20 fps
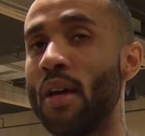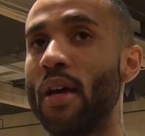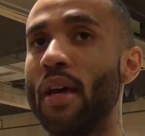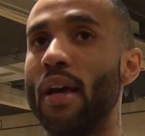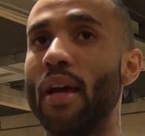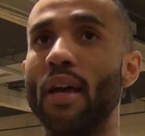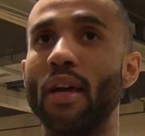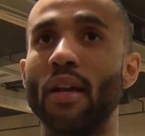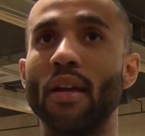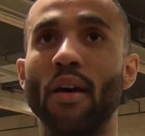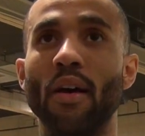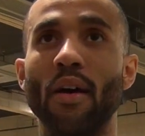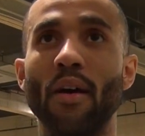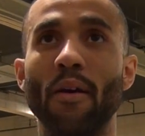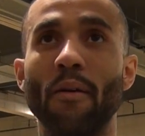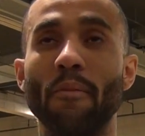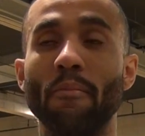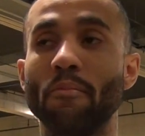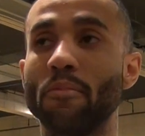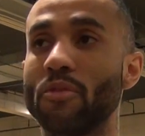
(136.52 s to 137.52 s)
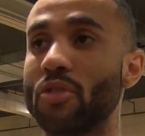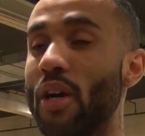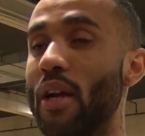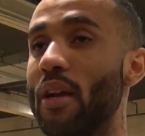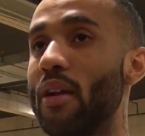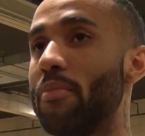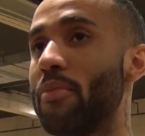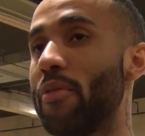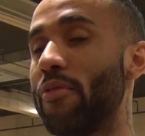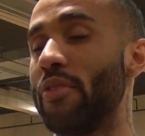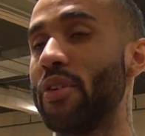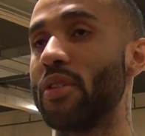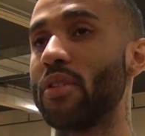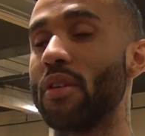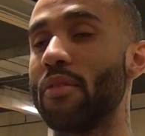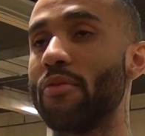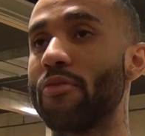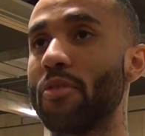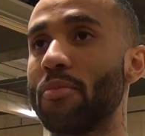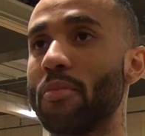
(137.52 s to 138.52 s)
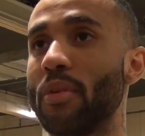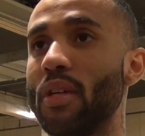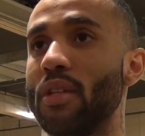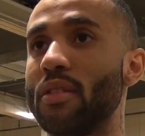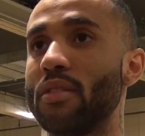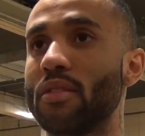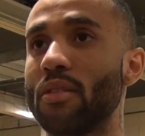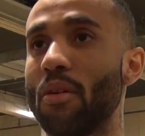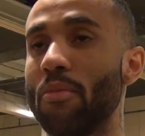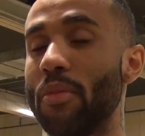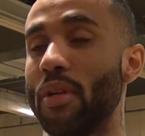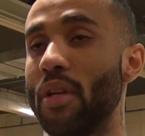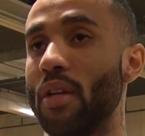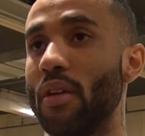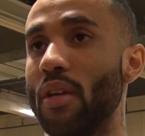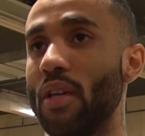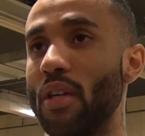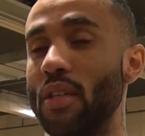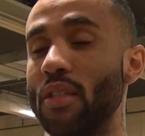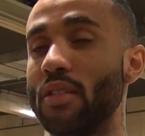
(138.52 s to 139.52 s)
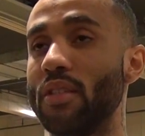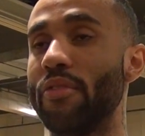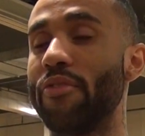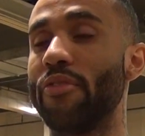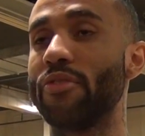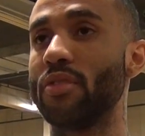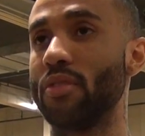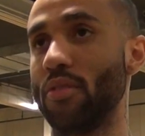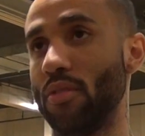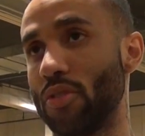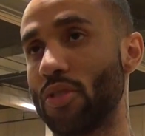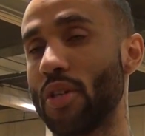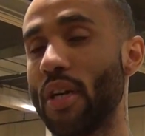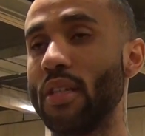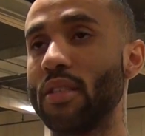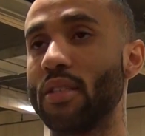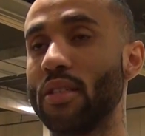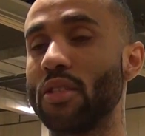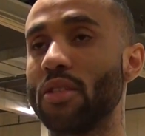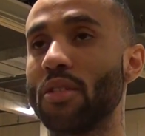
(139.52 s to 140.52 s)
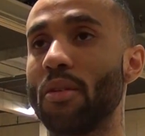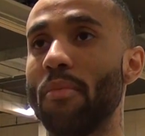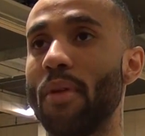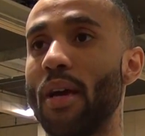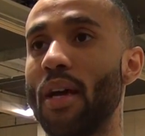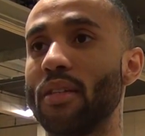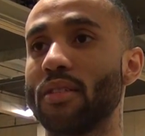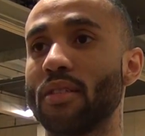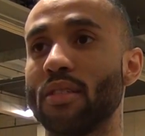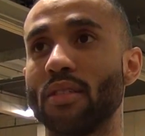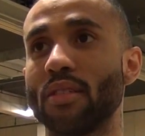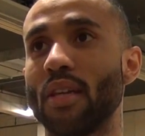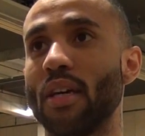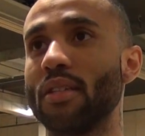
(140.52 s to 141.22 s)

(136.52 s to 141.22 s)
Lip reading: and try to prevent them from getting so many easy transition baskets.